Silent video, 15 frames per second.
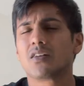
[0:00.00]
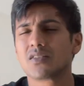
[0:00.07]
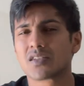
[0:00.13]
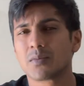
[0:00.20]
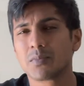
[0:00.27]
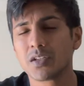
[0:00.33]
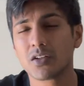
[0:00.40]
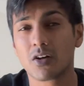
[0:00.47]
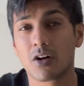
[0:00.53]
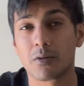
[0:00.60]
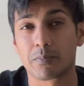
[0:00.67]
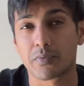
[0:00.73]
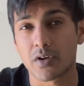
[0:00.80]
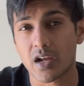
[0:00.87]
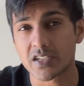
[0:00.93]
something
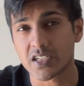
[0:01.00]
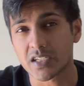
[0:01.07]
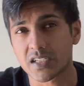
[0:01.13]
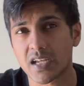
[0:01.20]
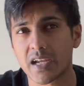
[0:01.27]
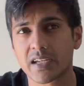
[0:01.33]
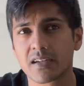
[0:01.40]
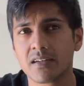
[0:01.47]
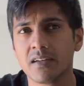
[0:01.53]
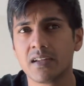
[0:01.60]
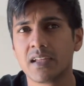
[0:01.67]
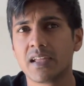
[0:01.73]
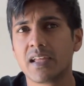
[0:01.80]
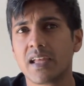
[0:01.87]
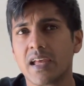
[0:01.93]
called Project Titan,
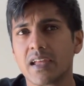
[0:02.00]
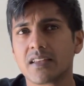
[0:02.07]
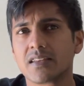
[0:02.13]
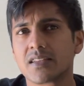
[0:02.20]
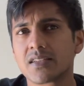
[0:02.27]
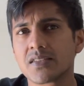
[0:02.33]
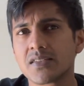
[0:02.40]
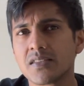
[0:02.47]
and this is the